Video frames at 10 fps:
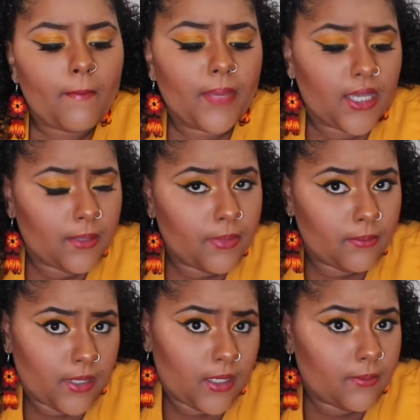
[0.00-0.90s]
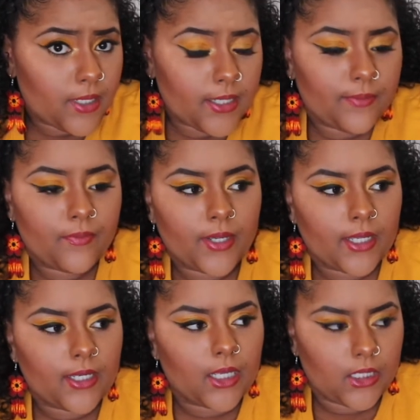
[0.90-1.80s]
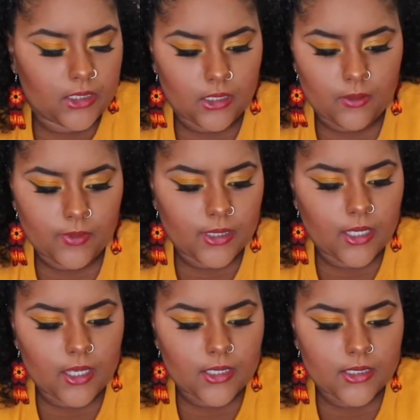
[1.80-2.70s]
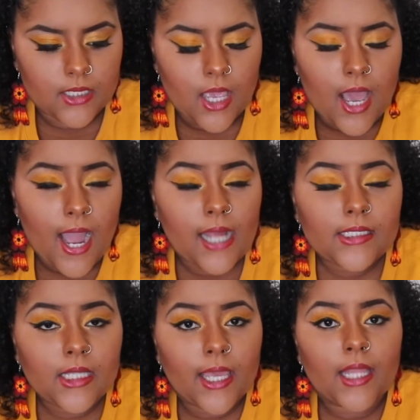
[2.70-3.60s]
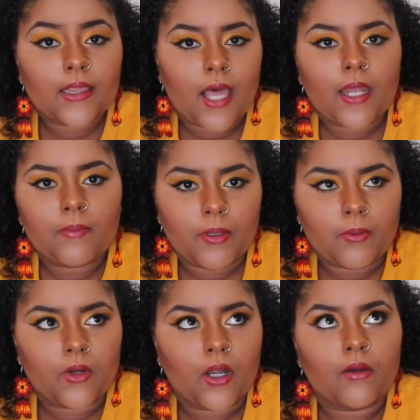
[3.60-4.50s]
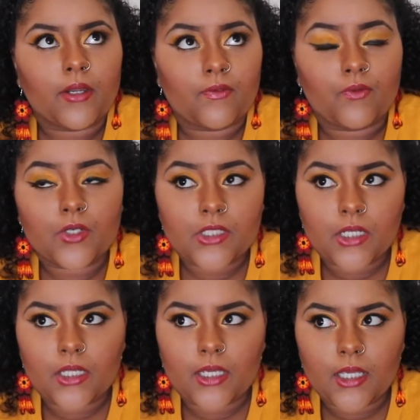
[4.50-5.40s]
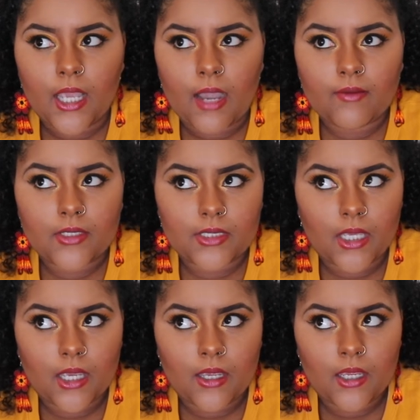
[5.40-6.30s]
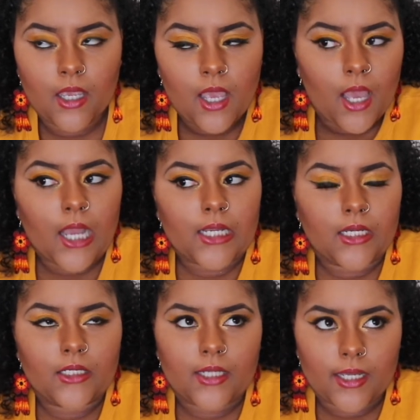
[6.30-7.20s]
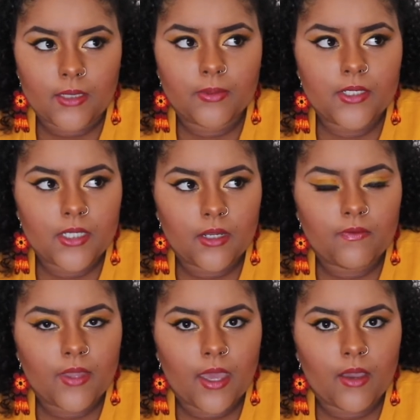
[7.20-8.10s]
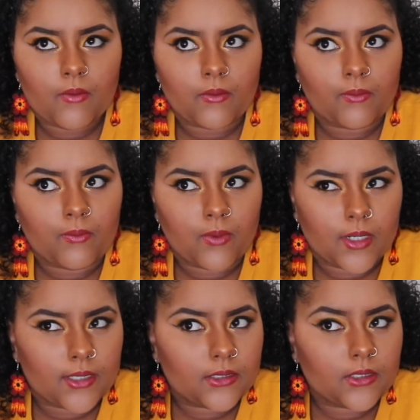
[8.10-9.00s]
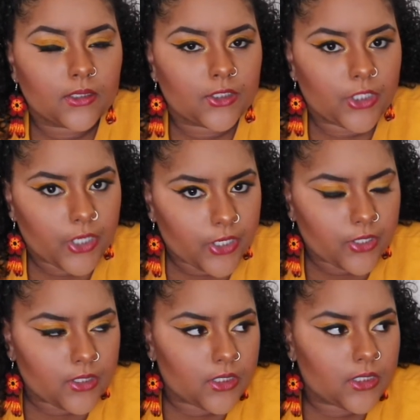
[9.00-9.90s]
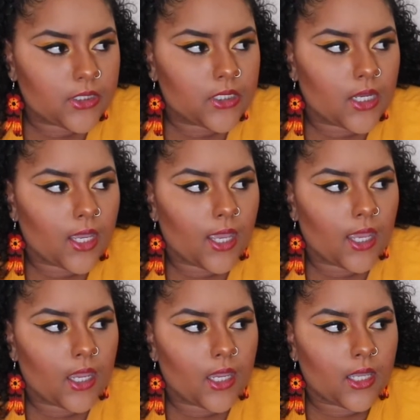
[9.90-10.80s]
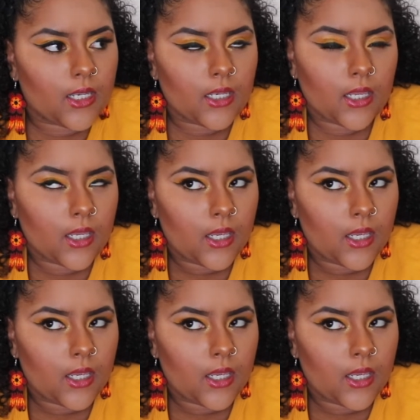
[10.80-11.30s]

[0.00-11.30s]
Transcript: but it bit me in the butt when dealing with this. I had to let a lot of people go. And unfortunately, I would say a good 90% of that was the church. And,